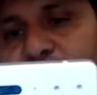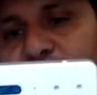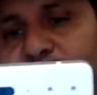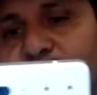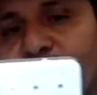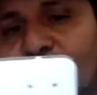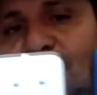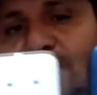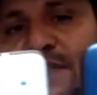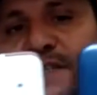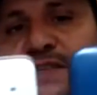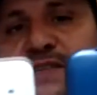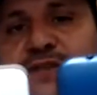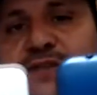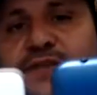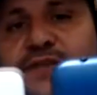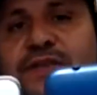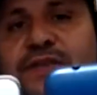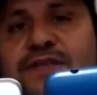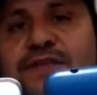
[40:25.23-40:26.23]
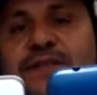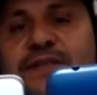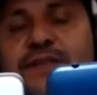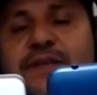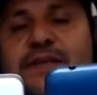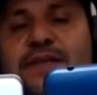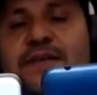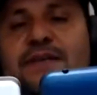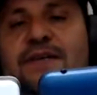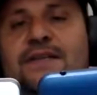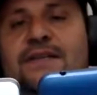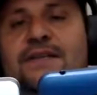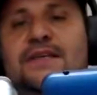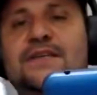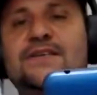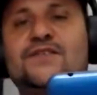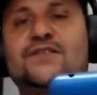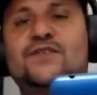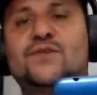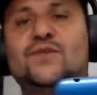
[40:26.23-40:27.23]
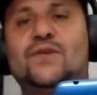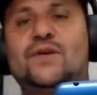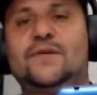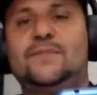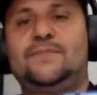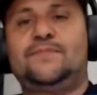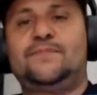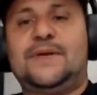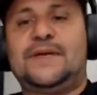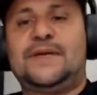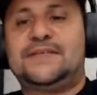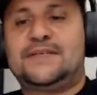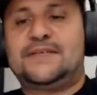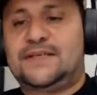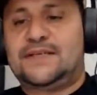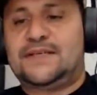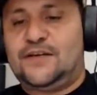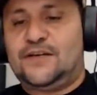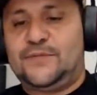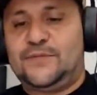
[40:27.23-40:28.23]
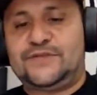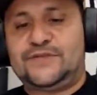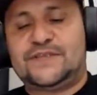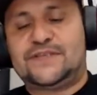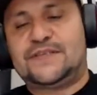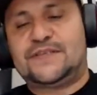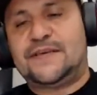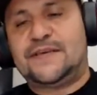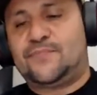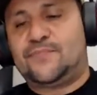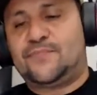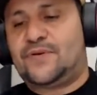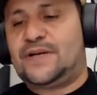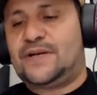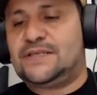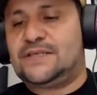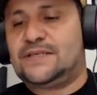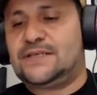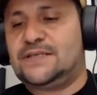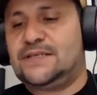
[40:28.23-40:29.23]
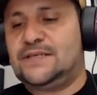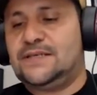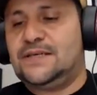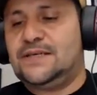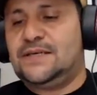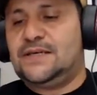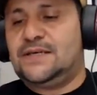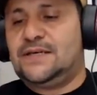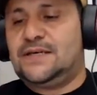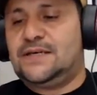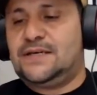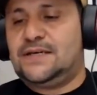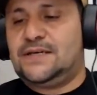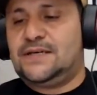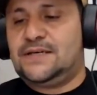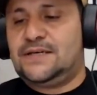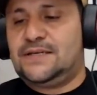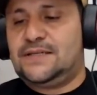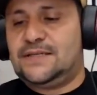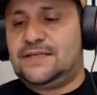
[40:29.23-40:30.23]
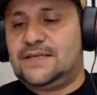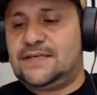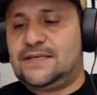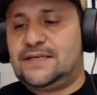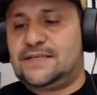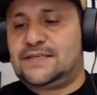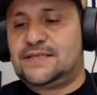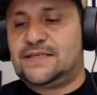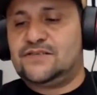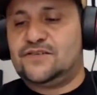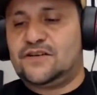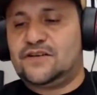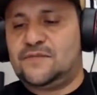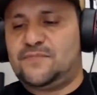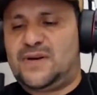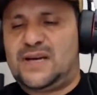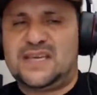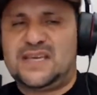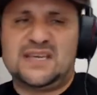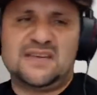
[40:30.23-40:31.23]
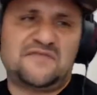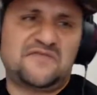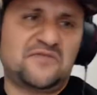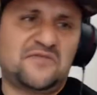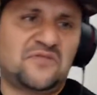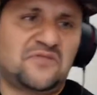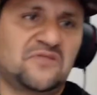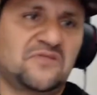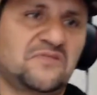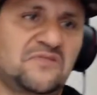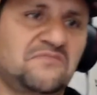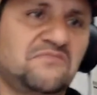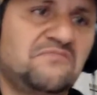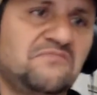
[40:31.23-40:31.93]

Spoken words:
between these two because these two are basically almost the same price. The Essential could probably get for